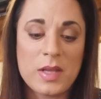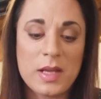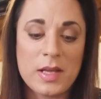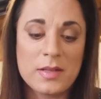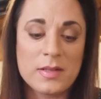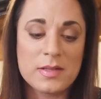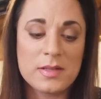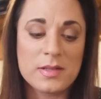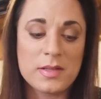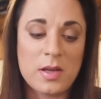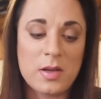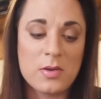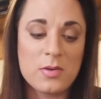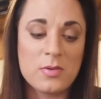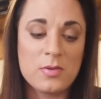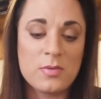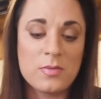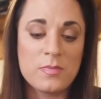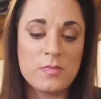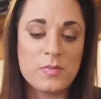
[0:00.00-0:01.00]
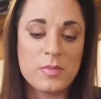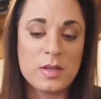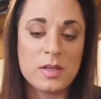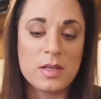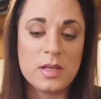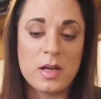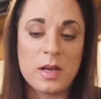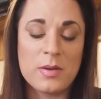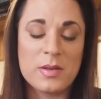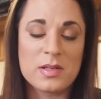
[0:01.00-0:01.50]
and so,
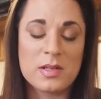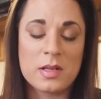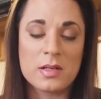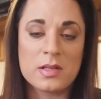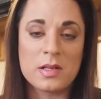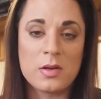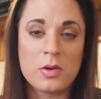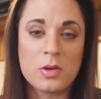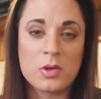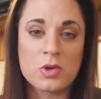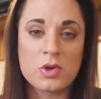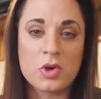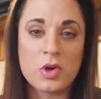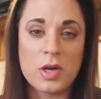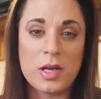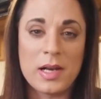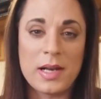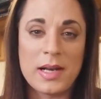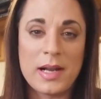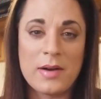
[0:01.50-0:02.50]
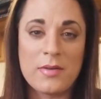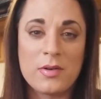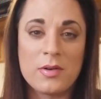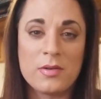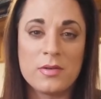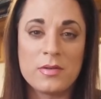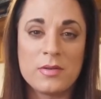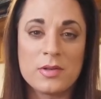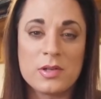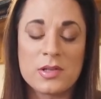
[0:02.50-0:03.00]
you know, it's a lot of trial and
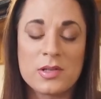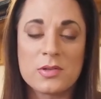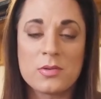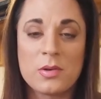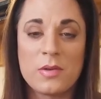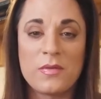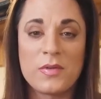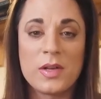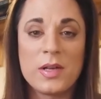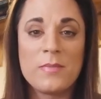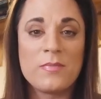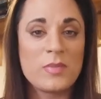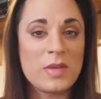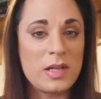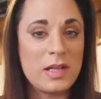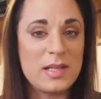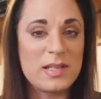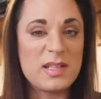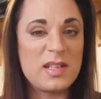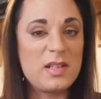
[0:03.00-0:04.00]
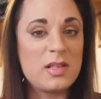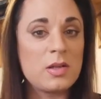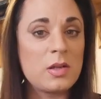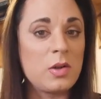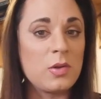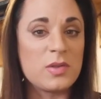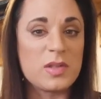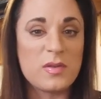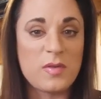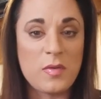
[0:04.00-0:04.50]
error, and just sort of listening to
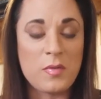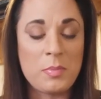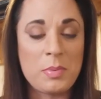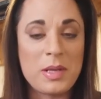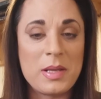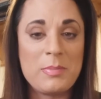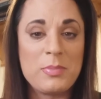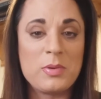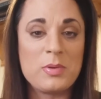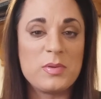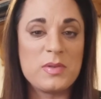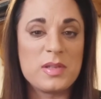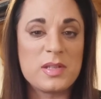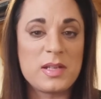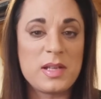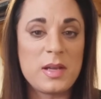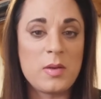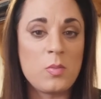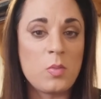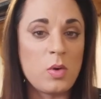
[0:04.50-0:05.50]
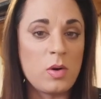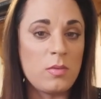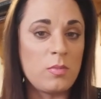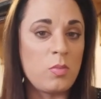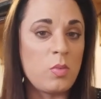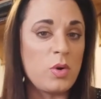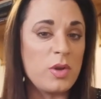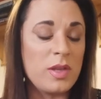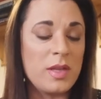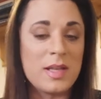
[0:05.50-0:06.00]
lots of other people and seeing
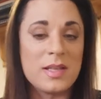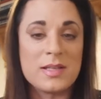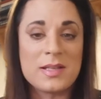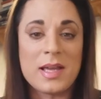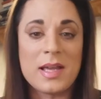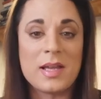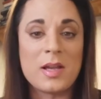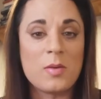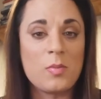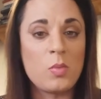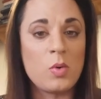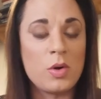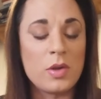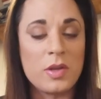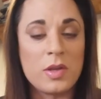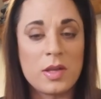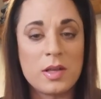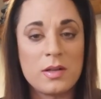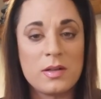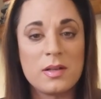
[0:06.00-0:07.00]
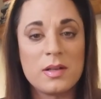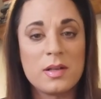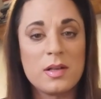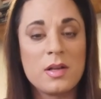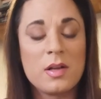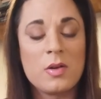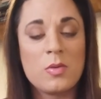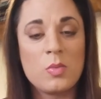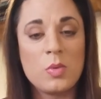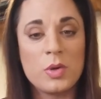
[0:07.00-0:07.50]
what you can take and what you can
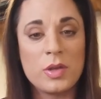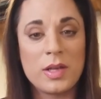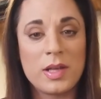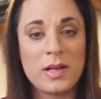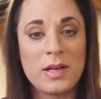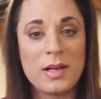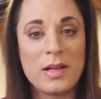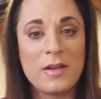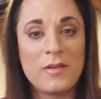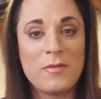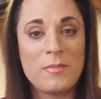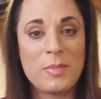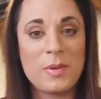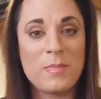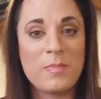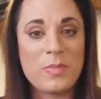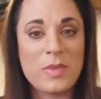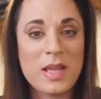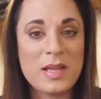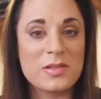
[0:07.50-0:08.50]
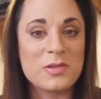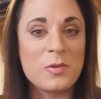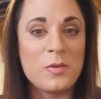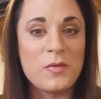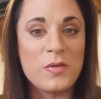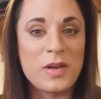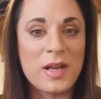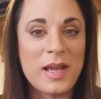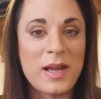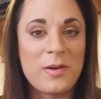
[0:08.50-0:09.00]
leave. But that's all
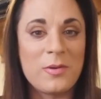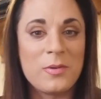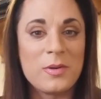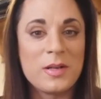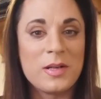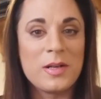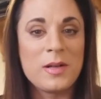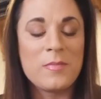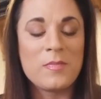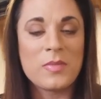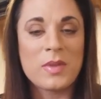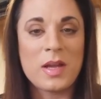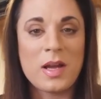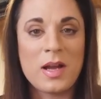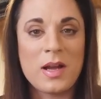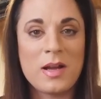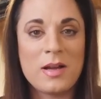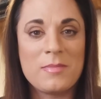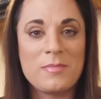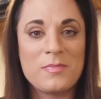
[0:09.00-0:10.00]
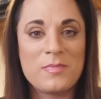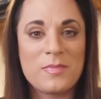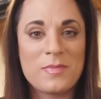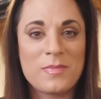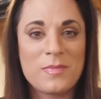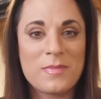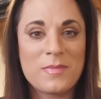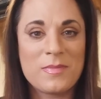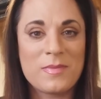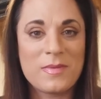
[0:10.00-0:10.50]
for now.
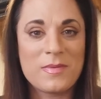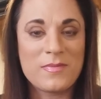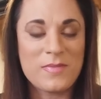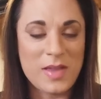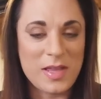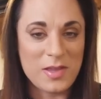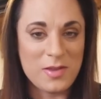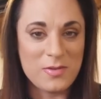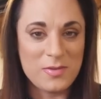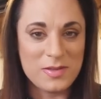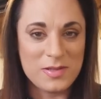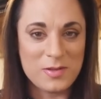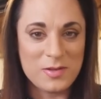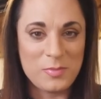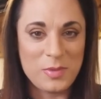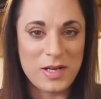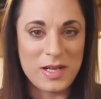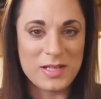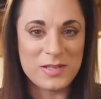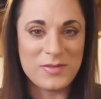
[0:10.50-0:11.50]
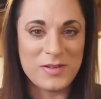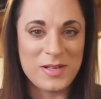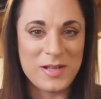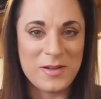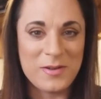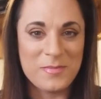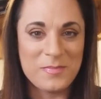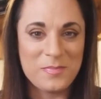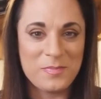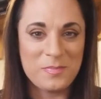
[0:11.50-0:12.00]
Thank you, until my next video.
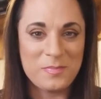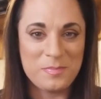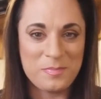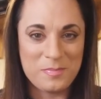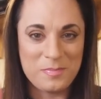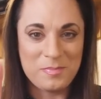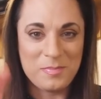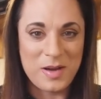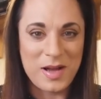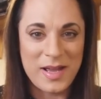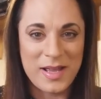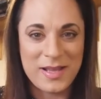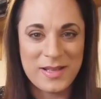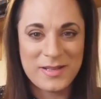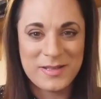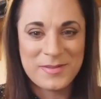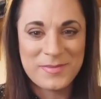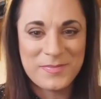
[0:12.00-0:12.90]
Bye.